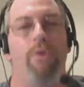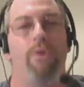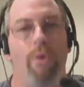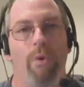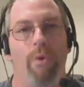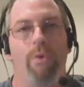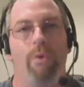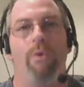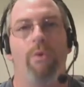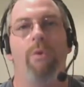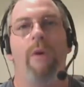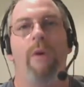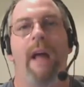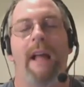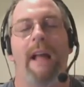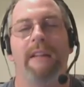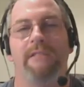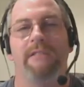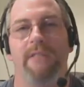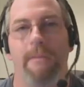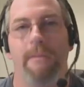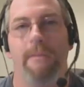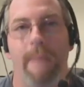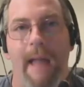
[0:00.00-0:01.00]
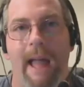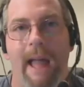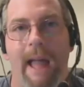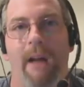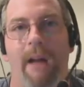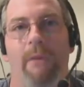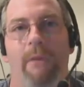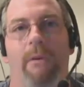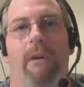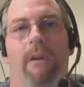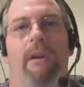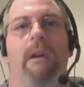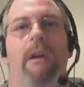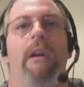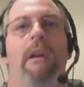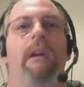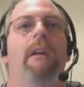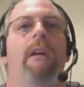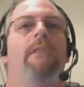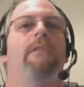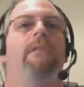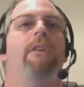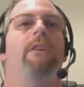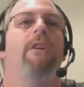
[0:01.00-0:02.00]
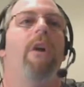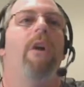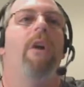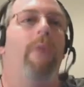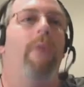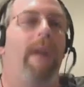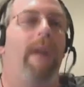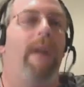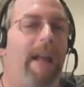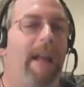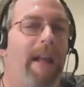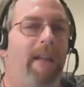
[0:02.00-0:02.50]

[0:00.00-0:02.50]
Google has the power to go